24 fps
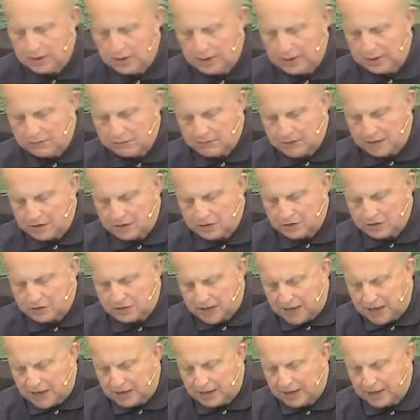and Mount
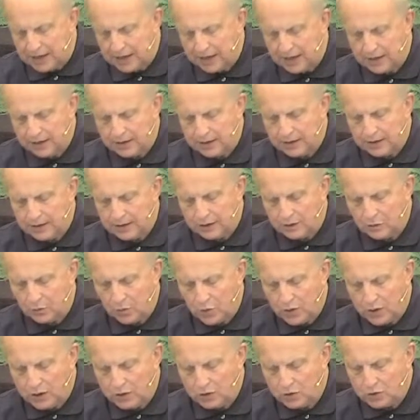Sinai and the
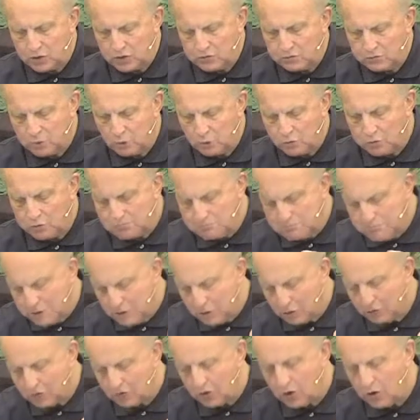way in which both
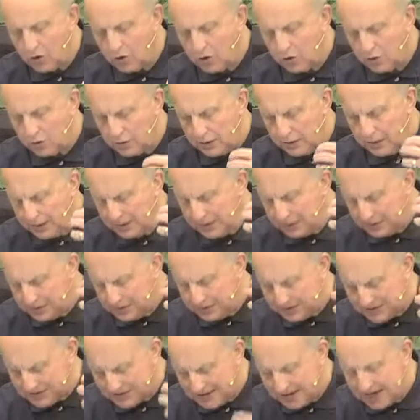built on and
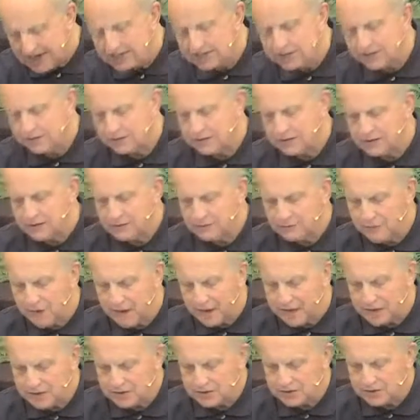decisively
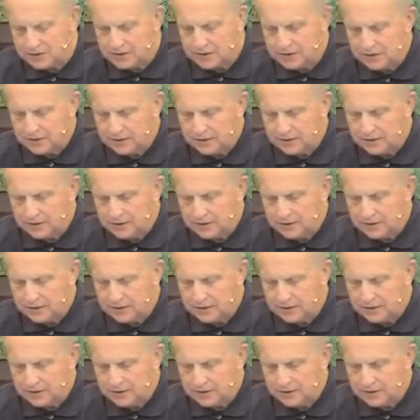advanced